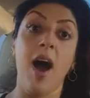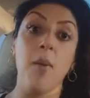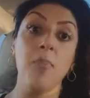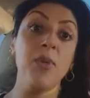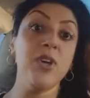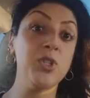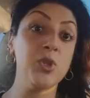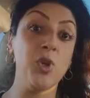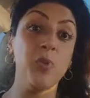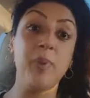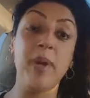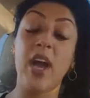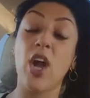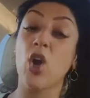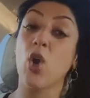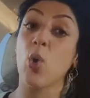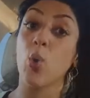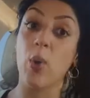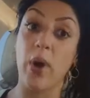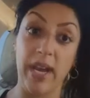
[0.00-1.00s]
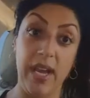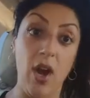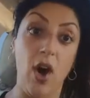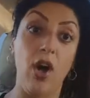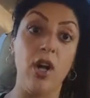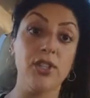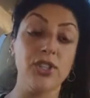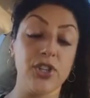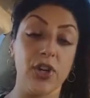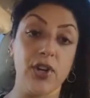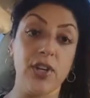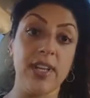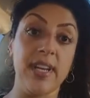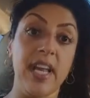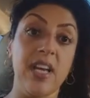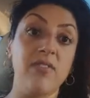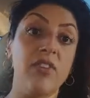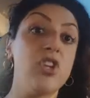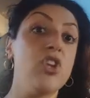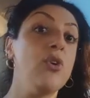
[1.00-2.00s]
this would be a great
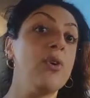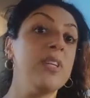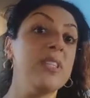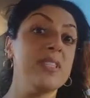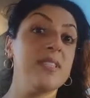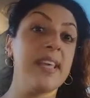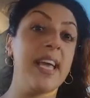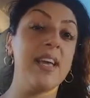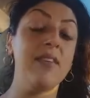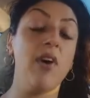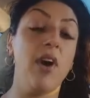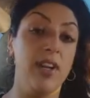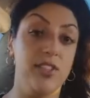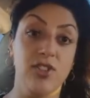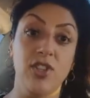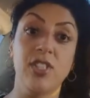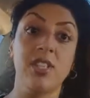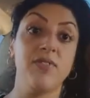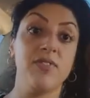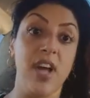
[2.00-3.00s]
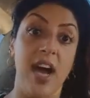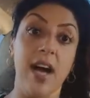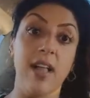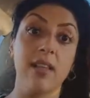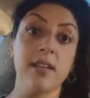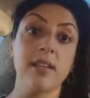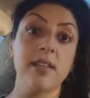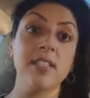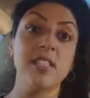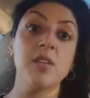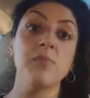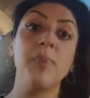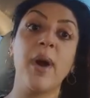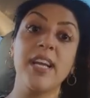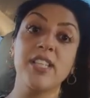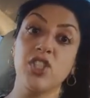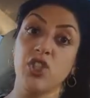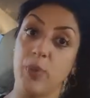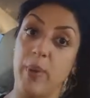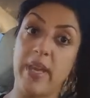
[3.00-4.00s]
alternative, and you can save hundreds of dollars by
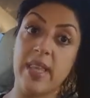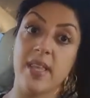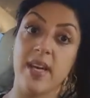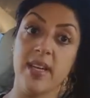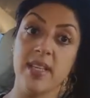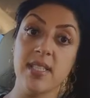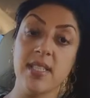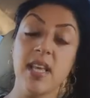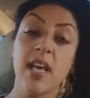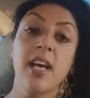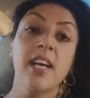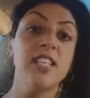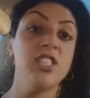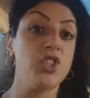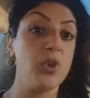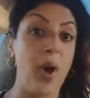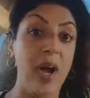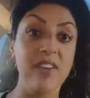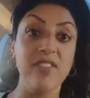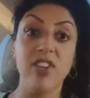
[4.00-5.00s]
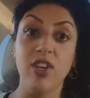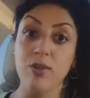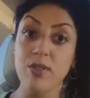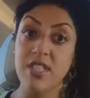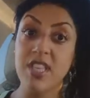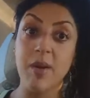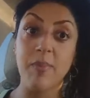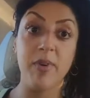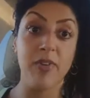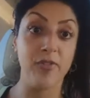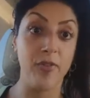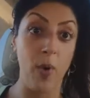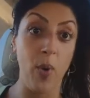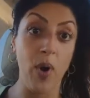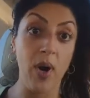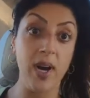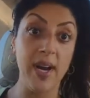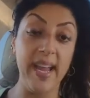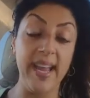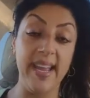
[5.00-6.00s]
doing this. So I've used it
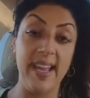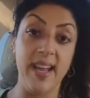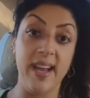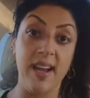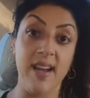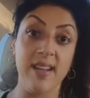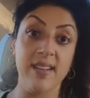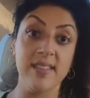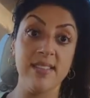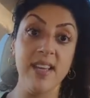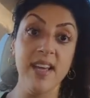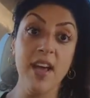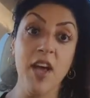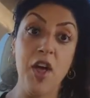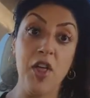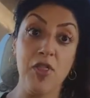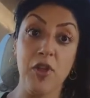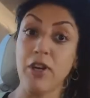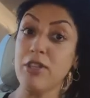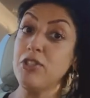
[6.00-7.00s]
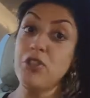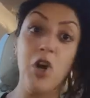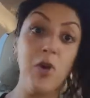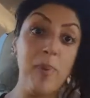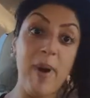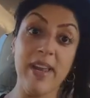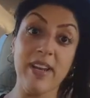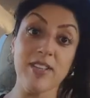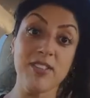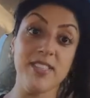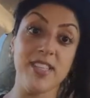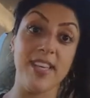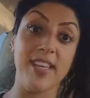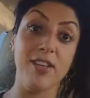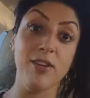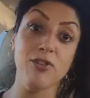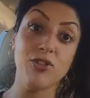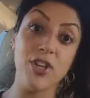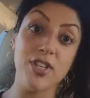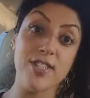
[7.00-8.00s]
before and there's no penalty.
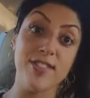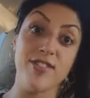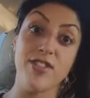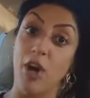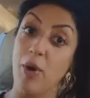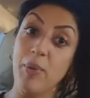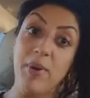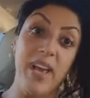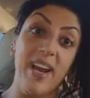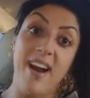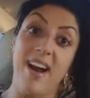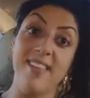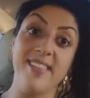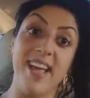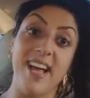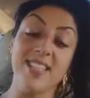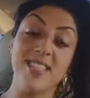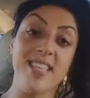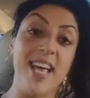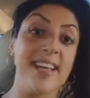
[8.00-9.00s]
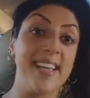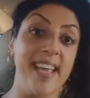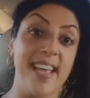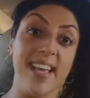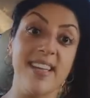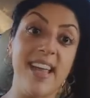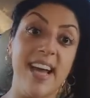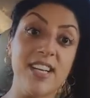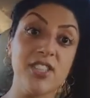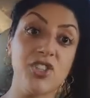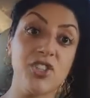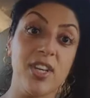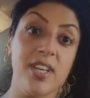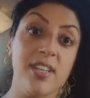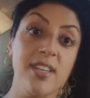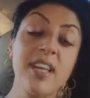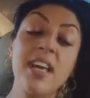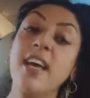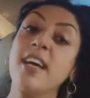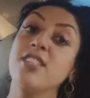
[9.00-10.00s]
You just don't get on that second
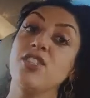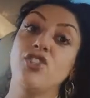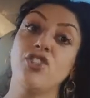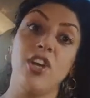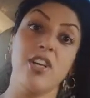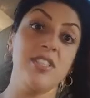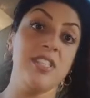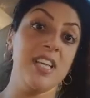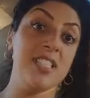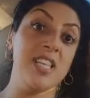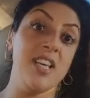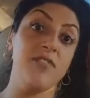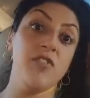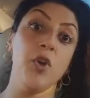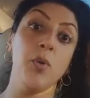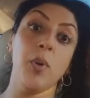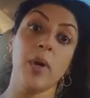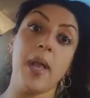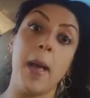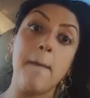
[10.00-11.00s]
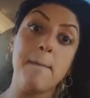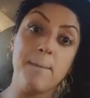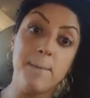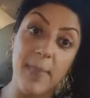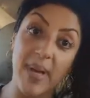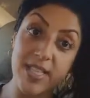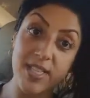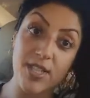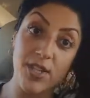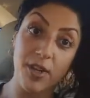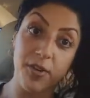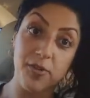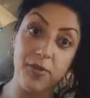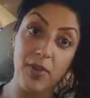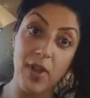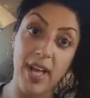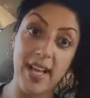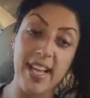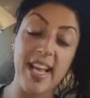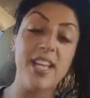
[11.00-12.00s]
connection, just as if you were to miss your
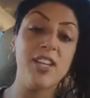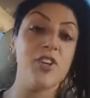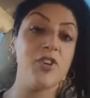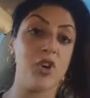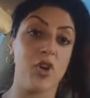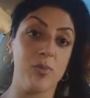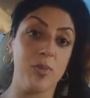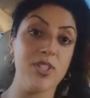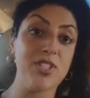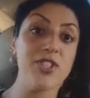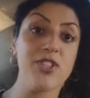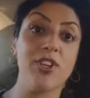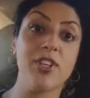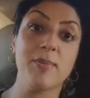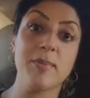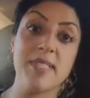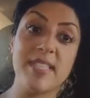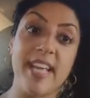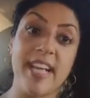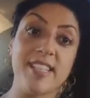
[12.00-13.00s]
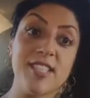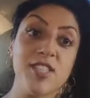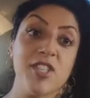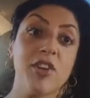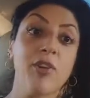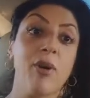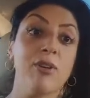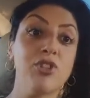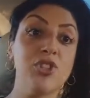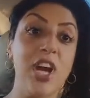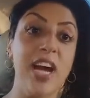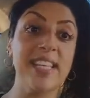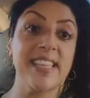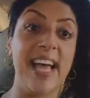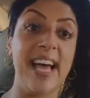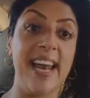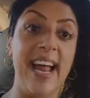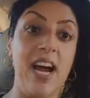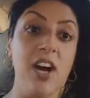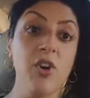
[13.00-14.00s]
flight in a normal circumstance. So go check
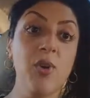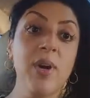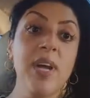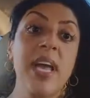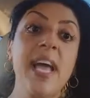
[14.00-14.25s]
that out.